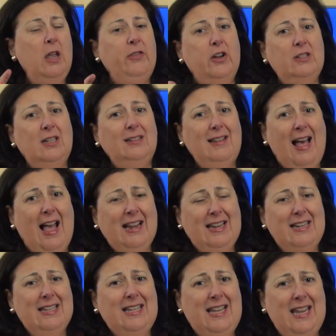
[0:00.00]
There's a lock
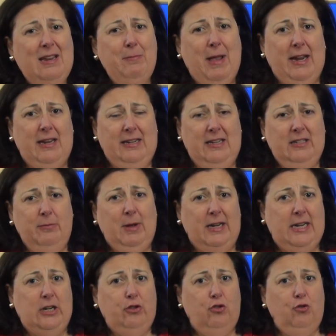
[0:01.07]
and a key mechanism
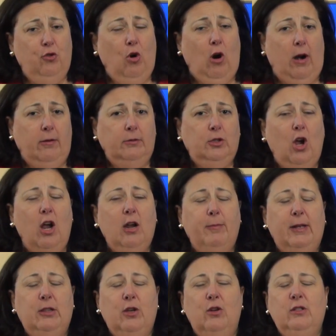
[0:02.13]
on each drawer. We'll talk
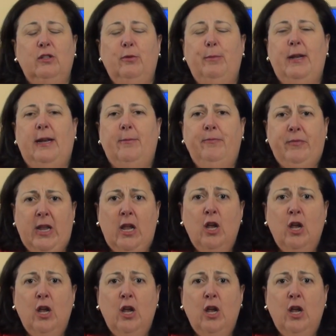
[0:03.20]
about those in a minute.